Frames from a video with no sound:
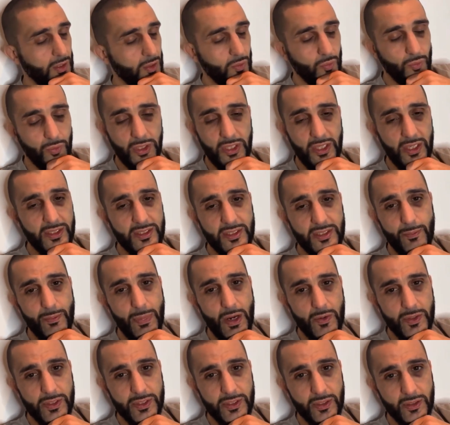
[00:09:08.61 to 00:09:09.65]
Really, it's
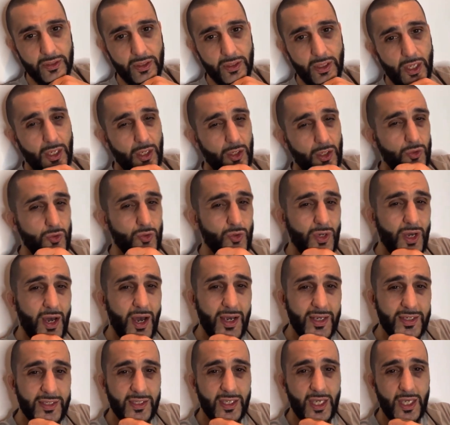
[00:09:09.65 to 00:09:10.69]
embarrassing. You
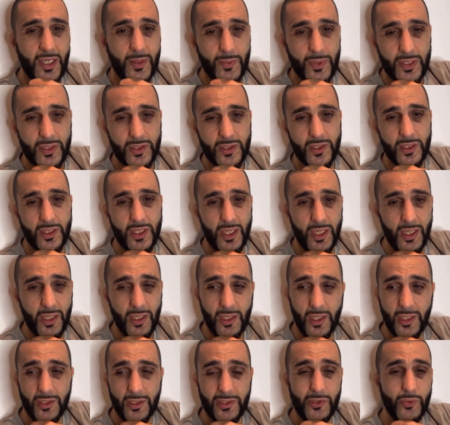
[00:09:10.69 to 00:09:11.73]
guys came in today
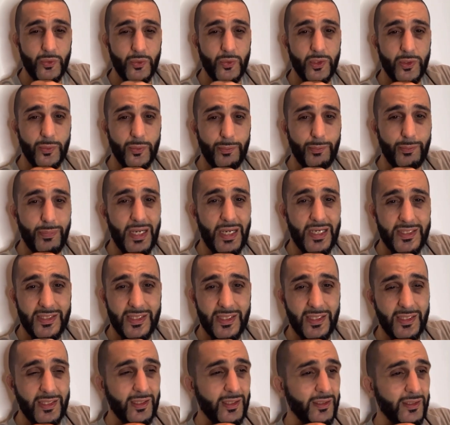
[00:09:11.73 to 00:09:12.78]
like you were
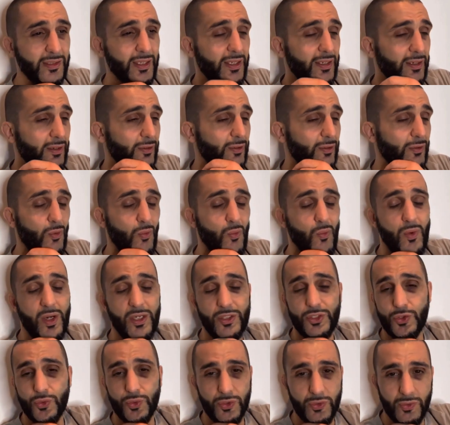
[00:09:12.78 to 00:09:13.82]
busting on, I don't know
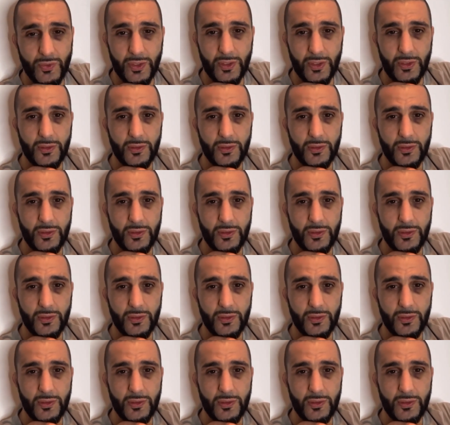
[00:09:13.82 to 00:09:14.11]
what you were doing.